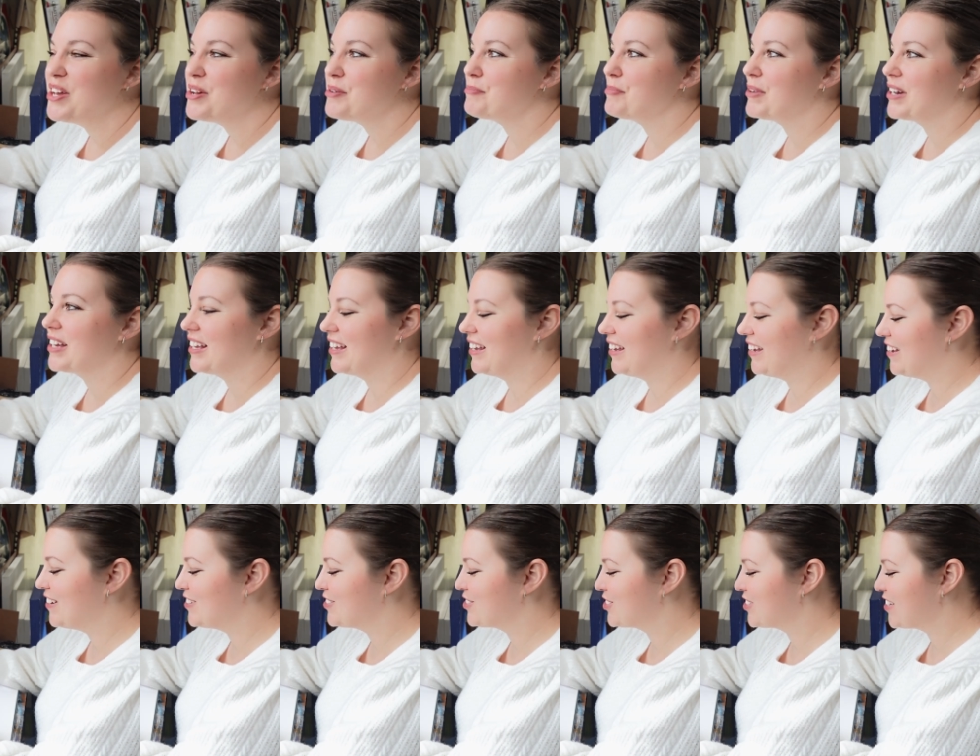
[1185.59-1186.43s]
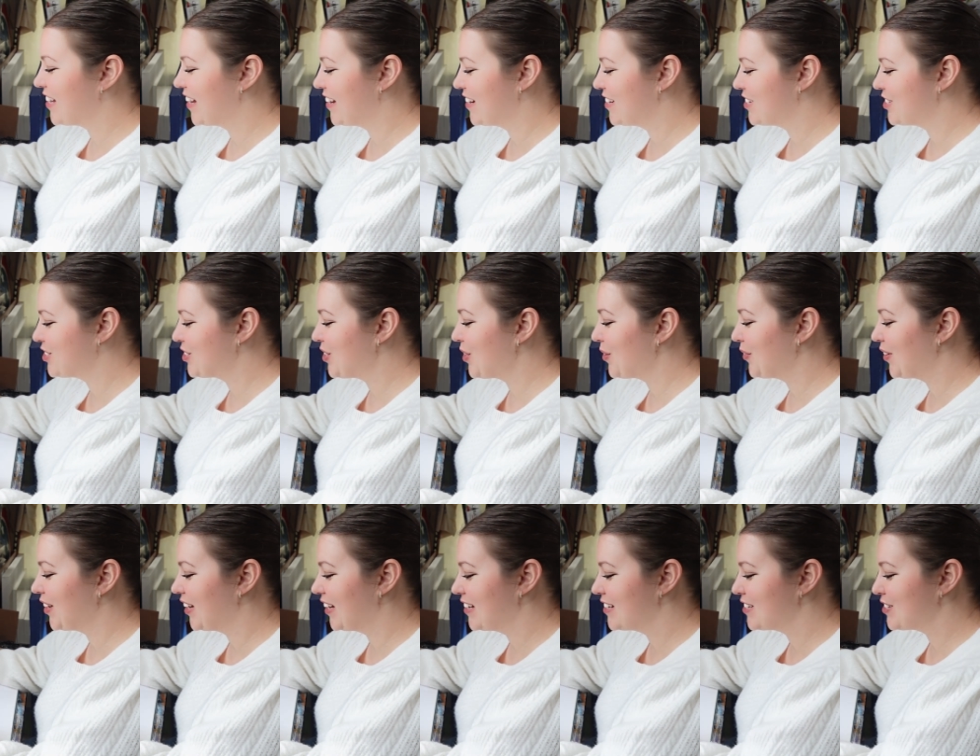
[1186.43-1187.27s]
But each stage
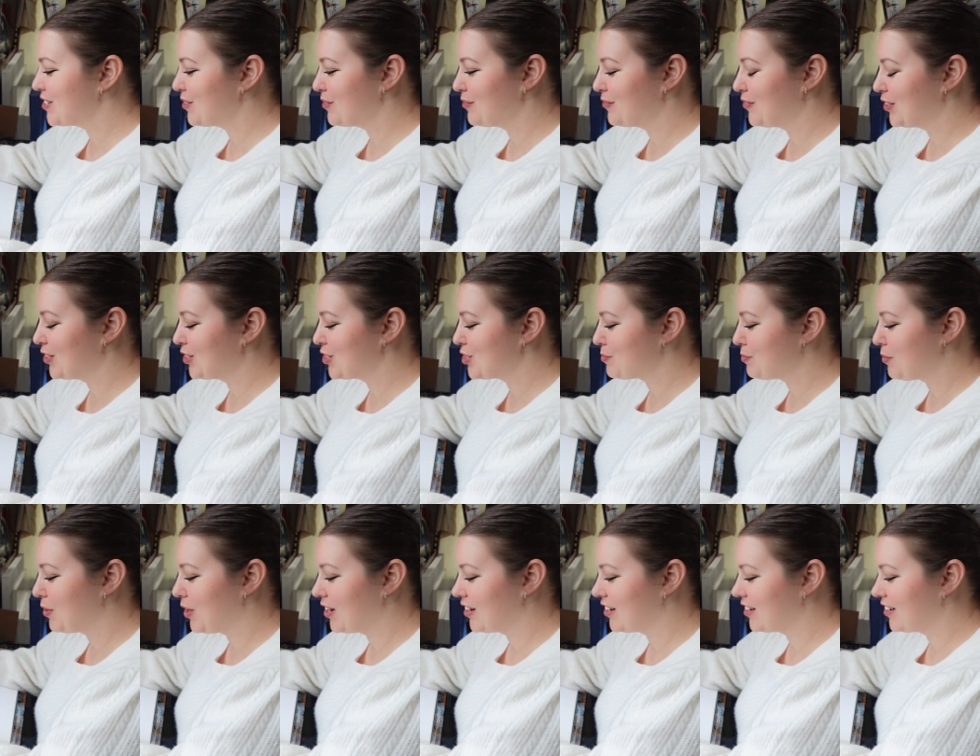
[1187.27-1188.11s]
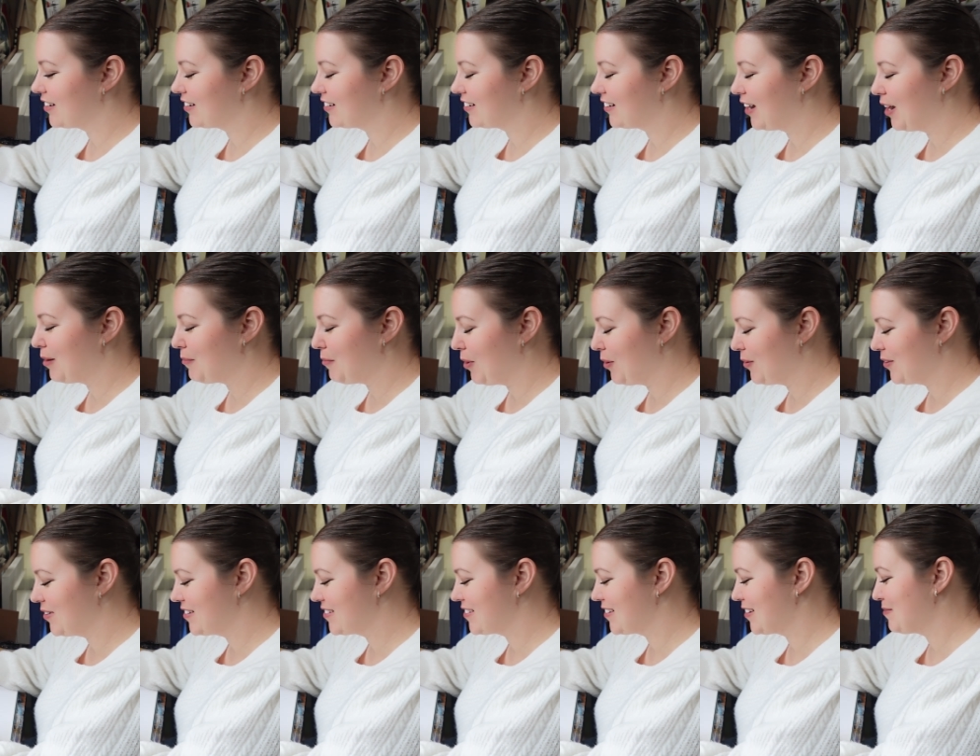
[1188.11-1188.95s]
going into the finished product, I'm
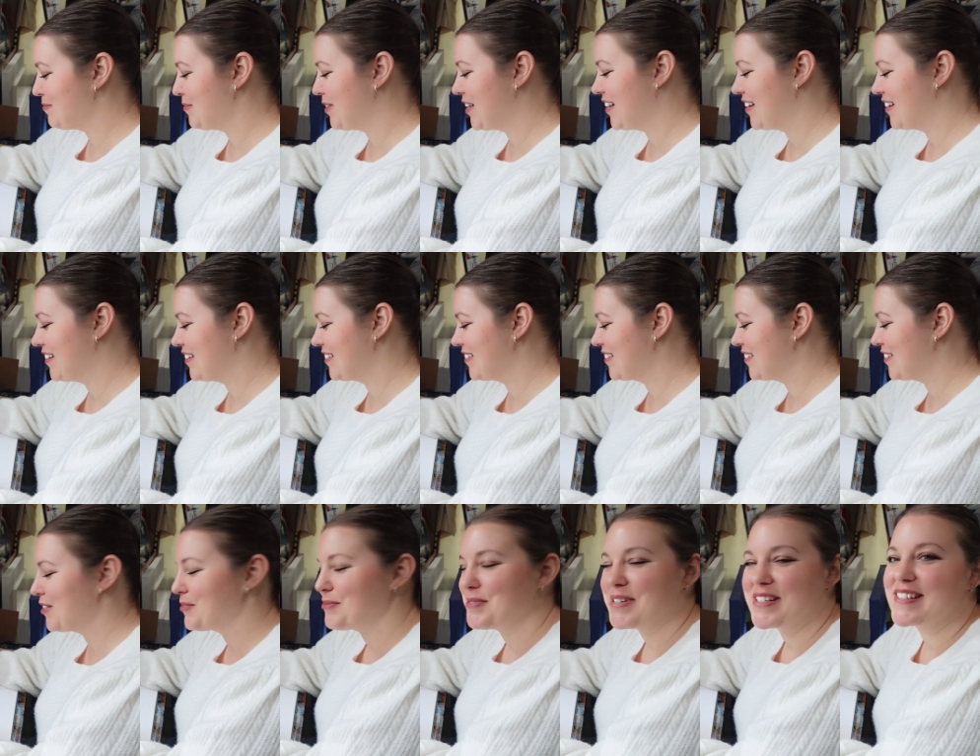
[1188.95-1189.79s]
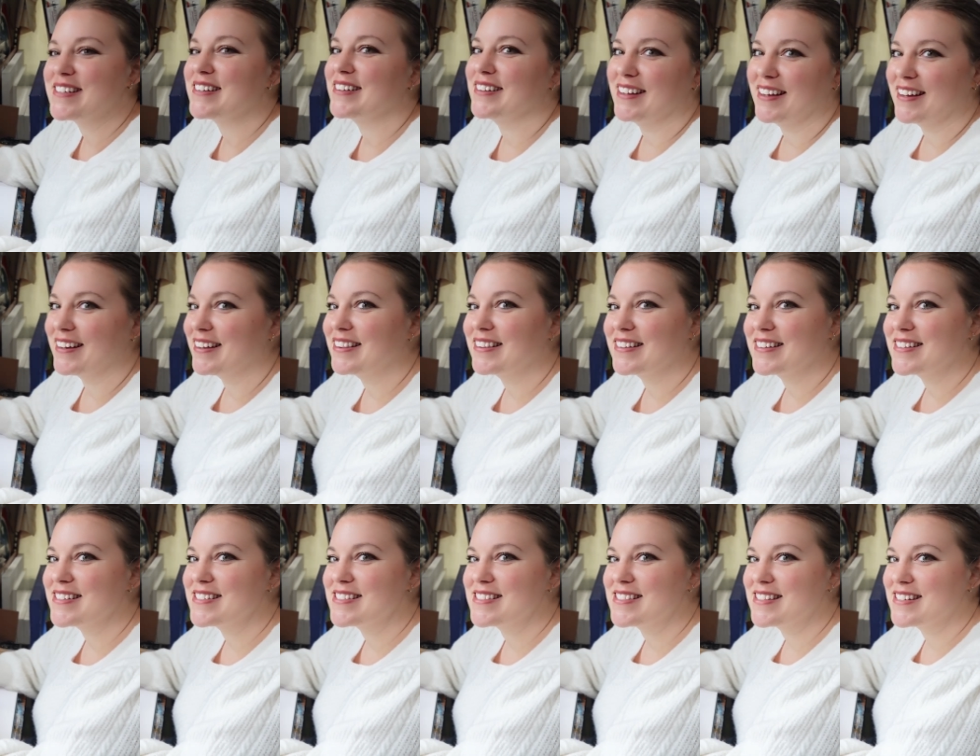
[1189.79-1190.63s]
always like, man, nobody's gonna like
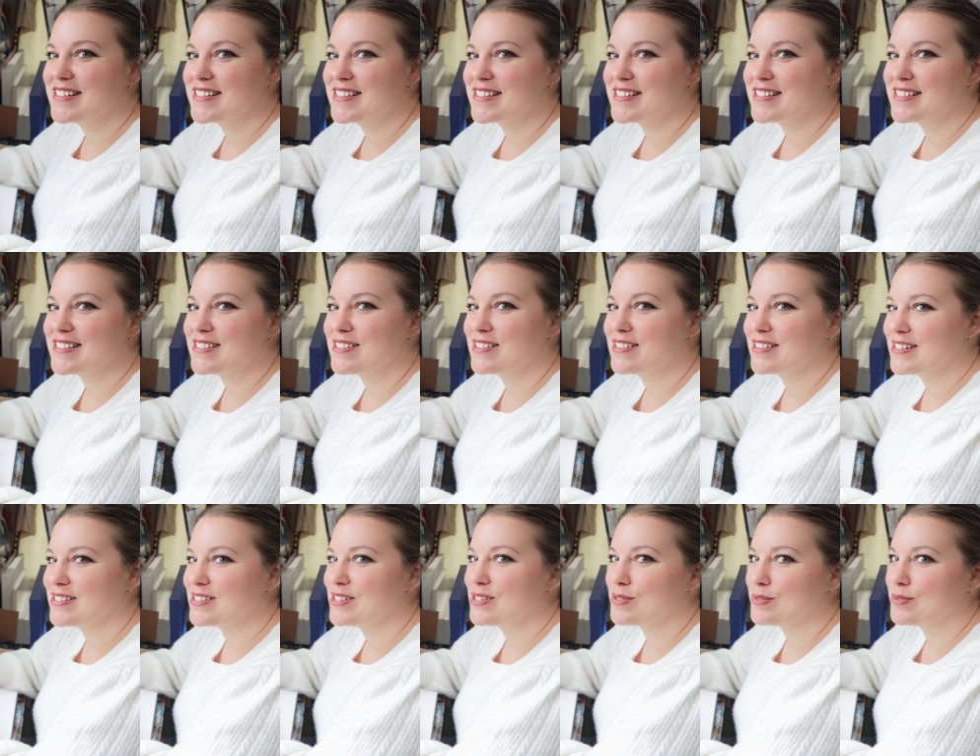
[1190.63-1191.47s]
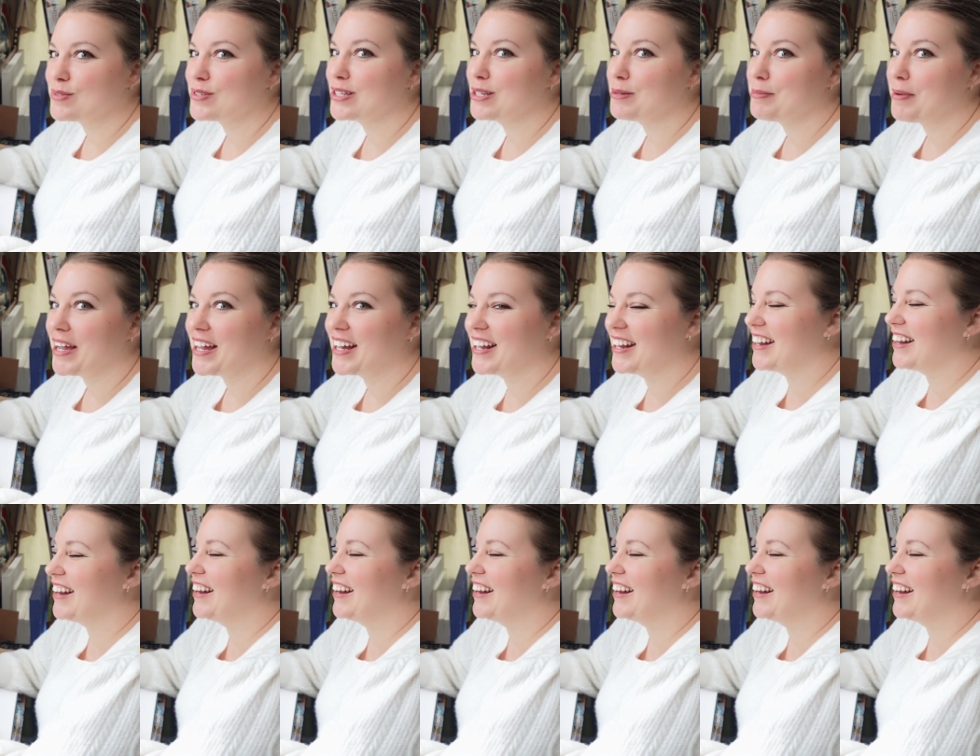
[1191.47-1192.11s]
this. This is really bad.